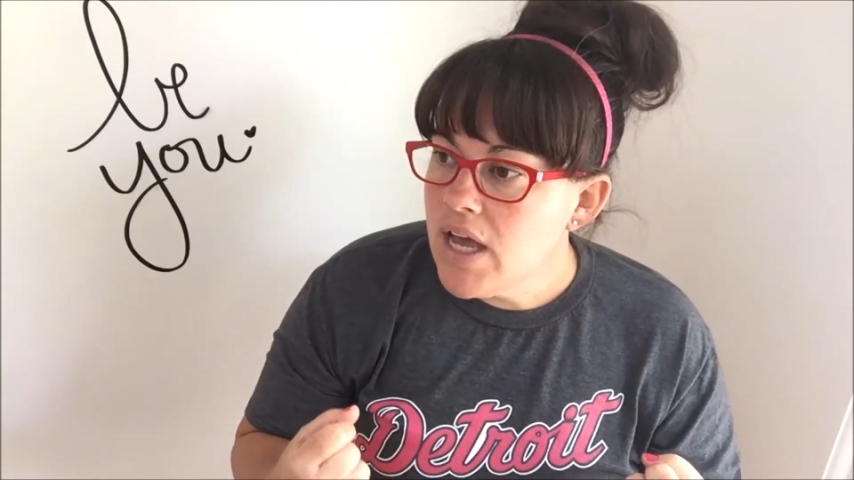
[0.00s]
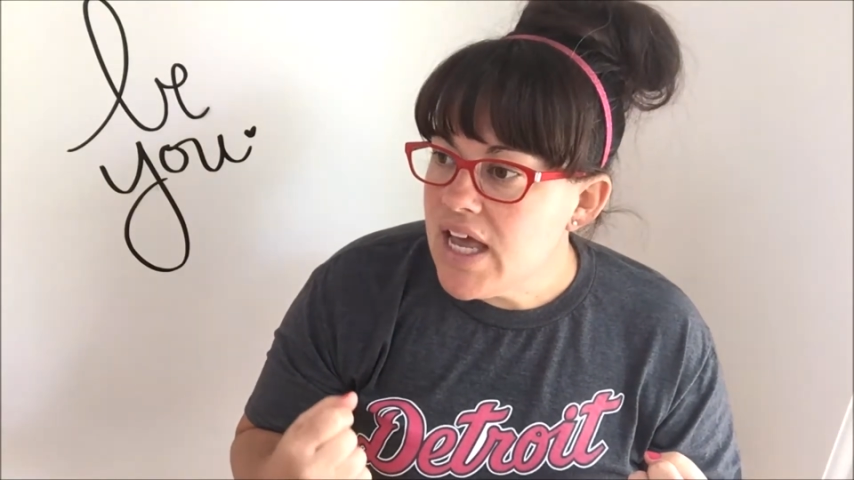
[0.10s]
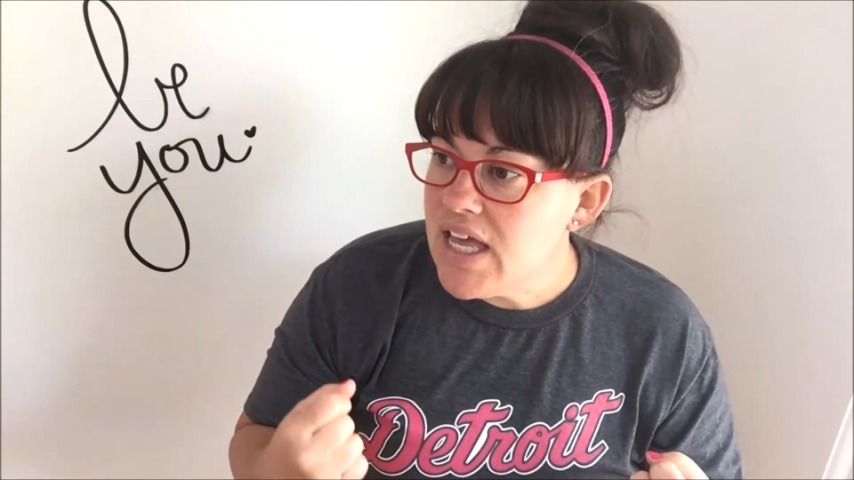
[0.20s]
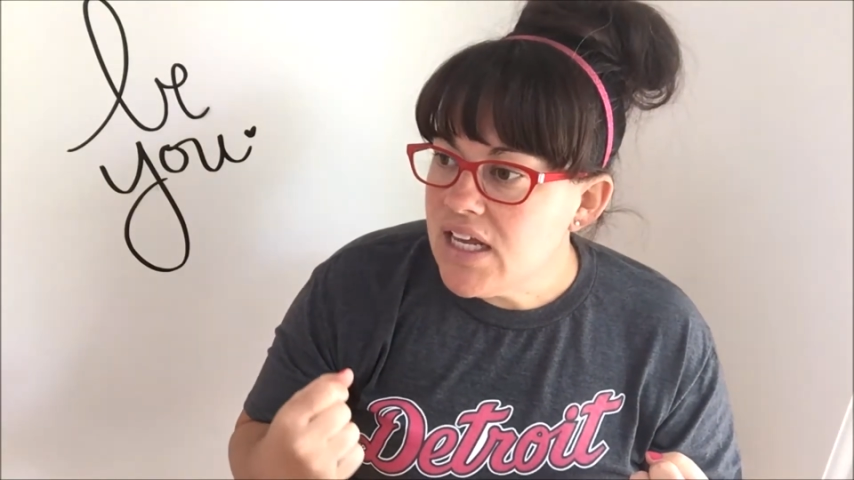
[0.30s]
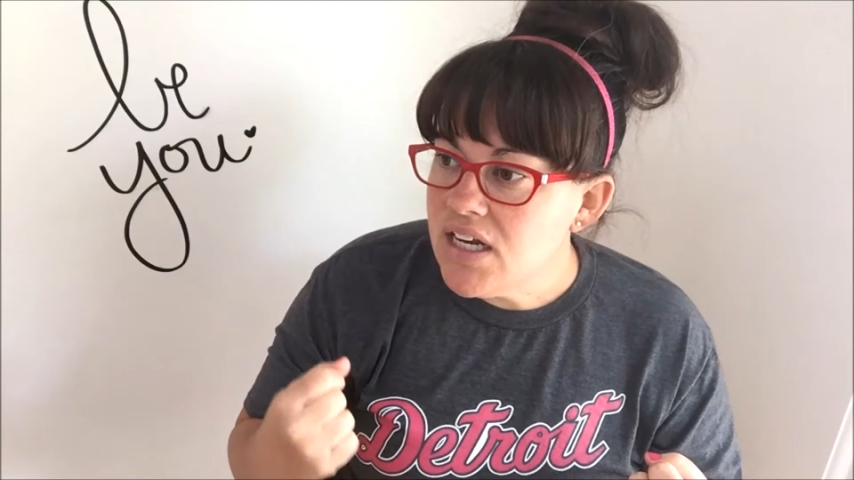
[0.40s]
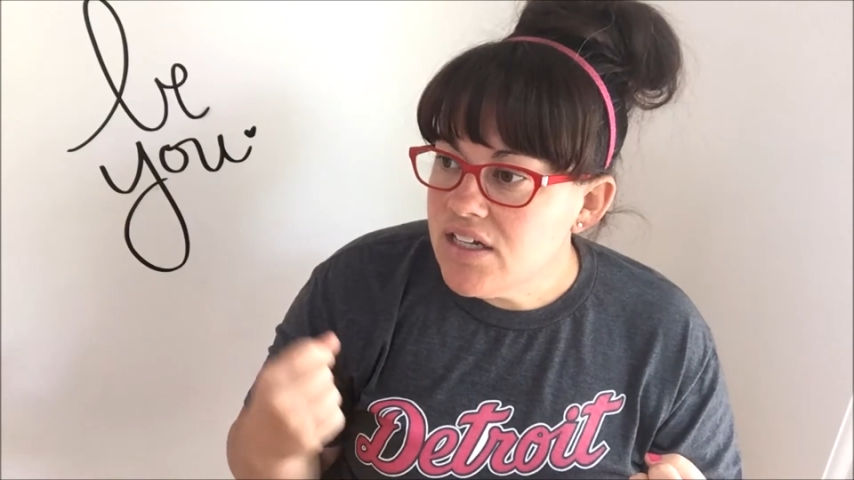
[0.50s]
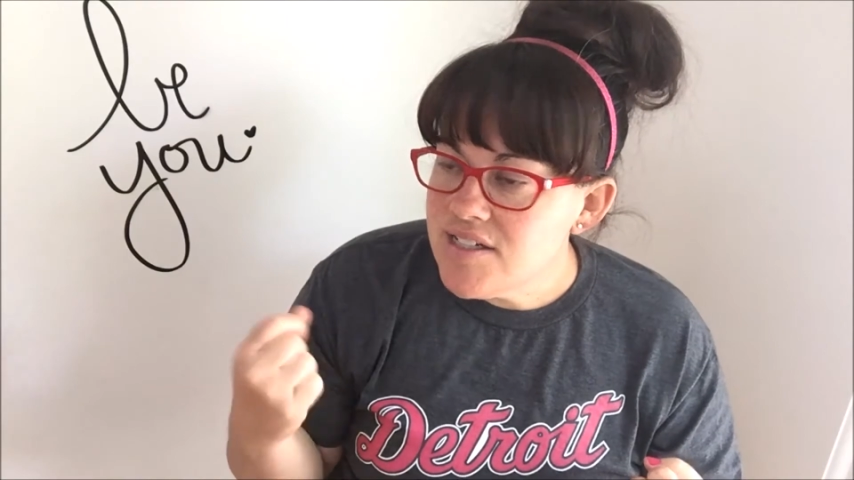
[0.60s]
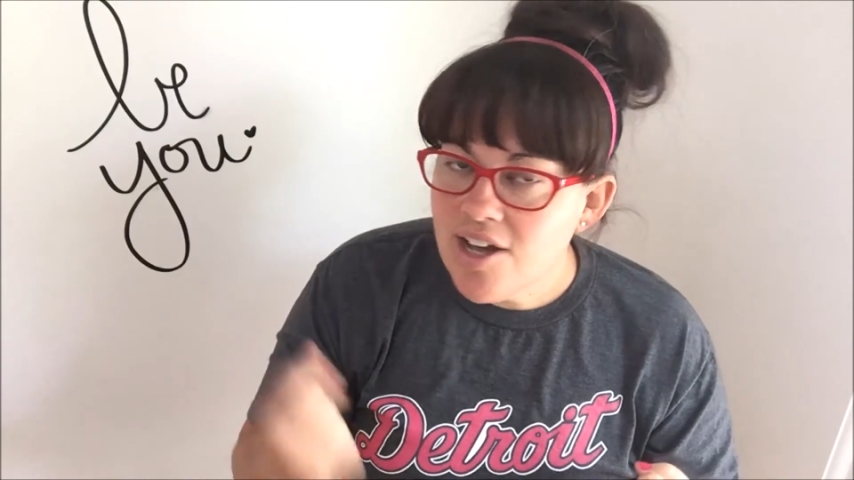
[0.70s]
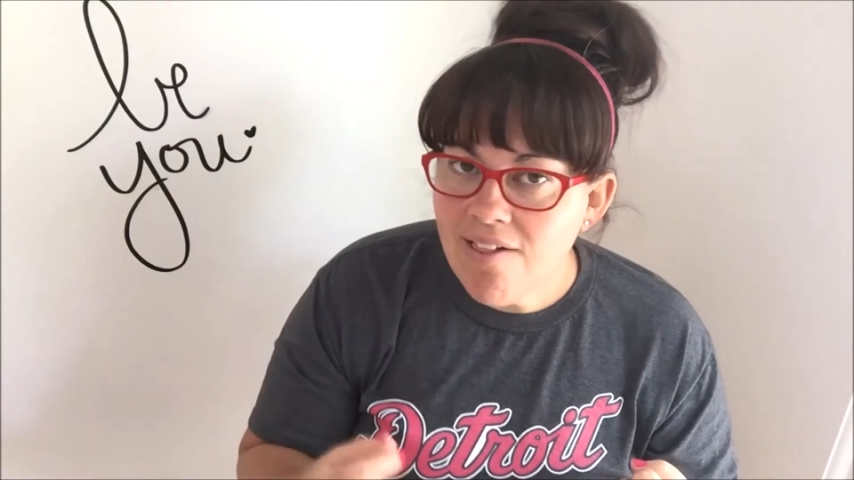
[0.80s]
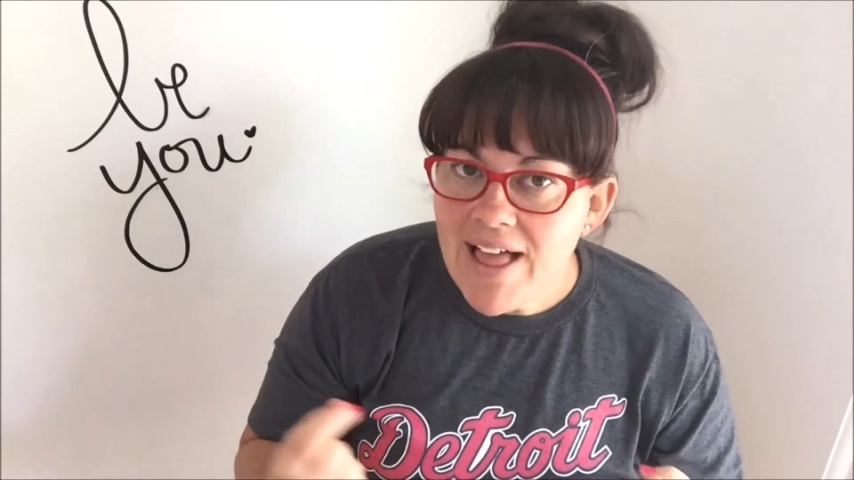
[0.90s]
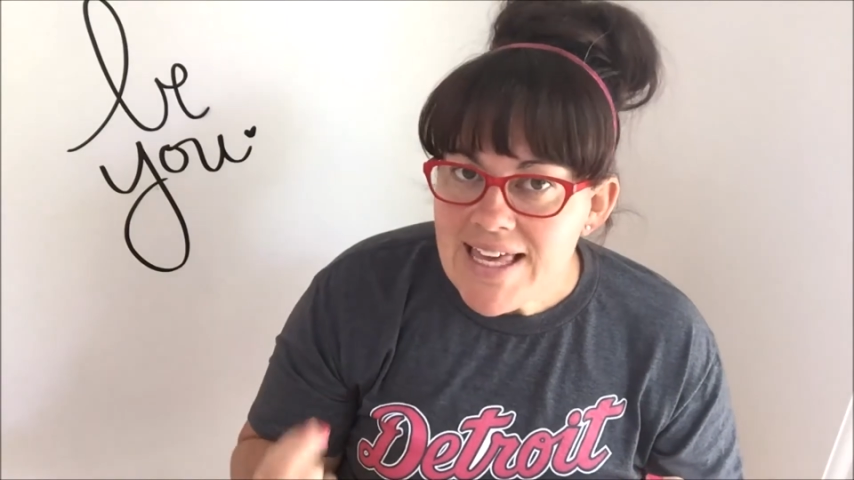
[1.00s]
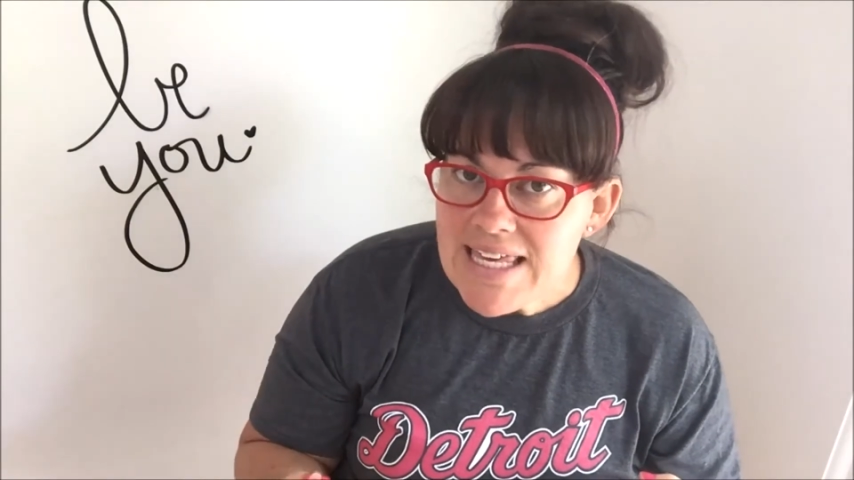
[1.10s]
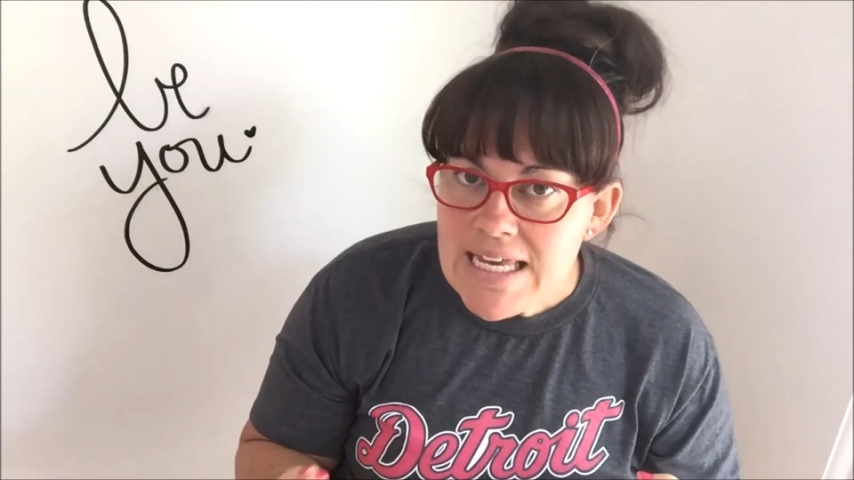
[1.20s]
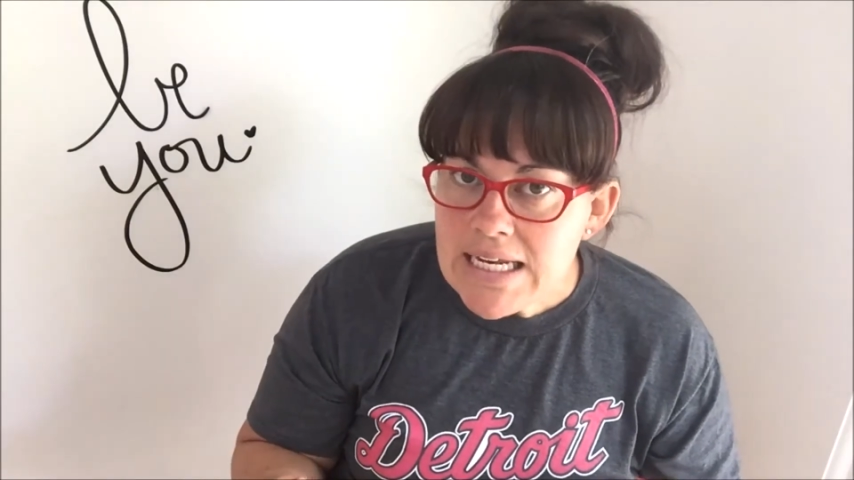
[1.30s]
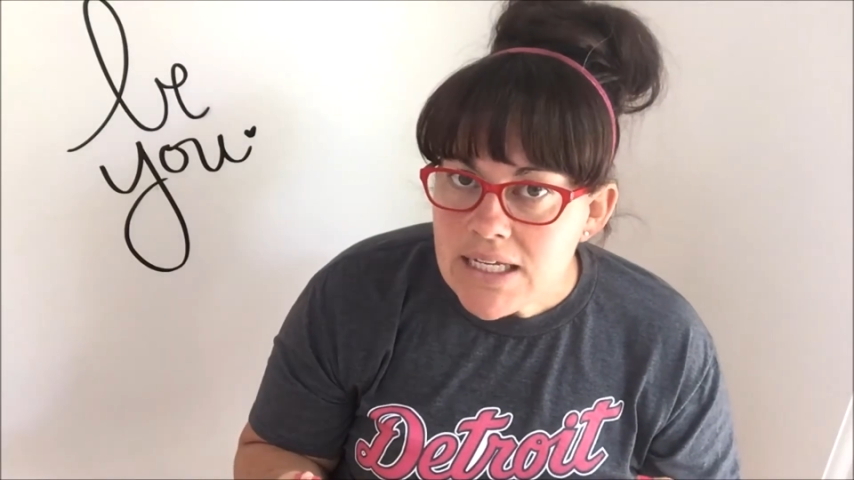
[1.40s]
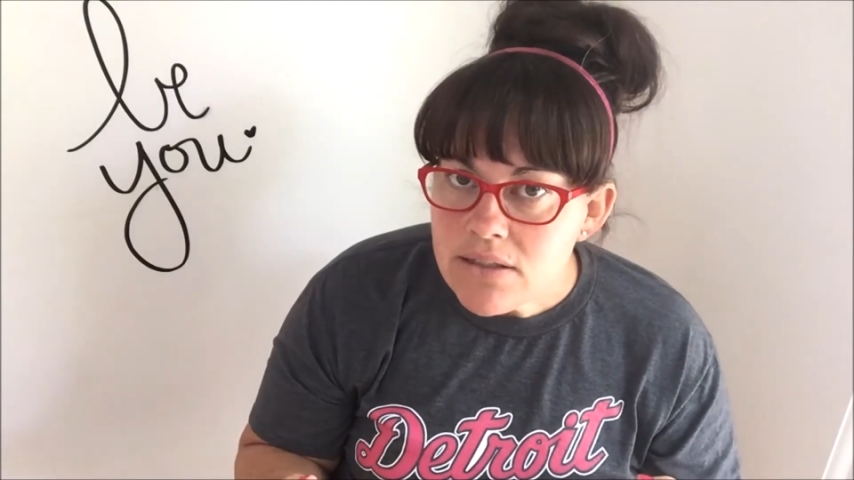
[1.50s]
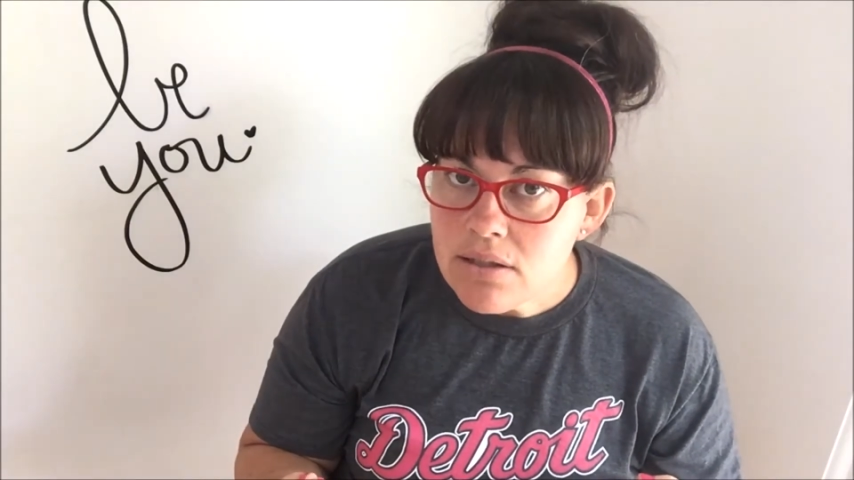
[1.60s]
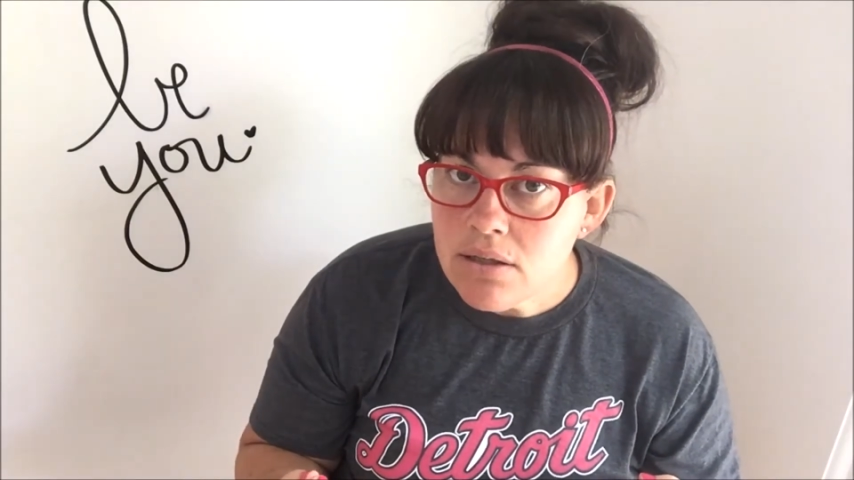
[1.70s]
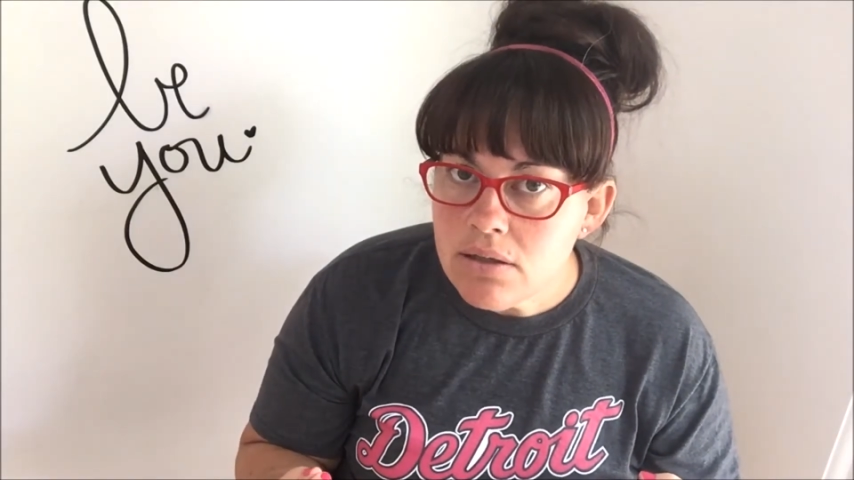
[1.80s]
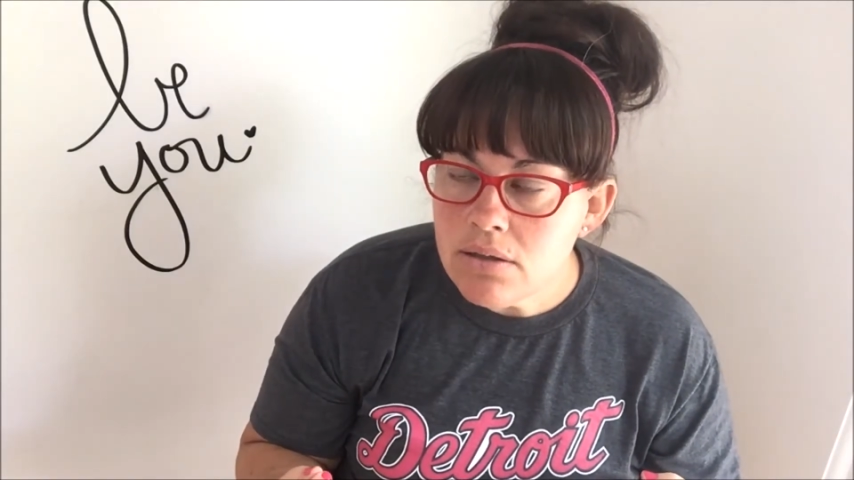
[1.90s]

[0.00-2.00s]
and until I eat it,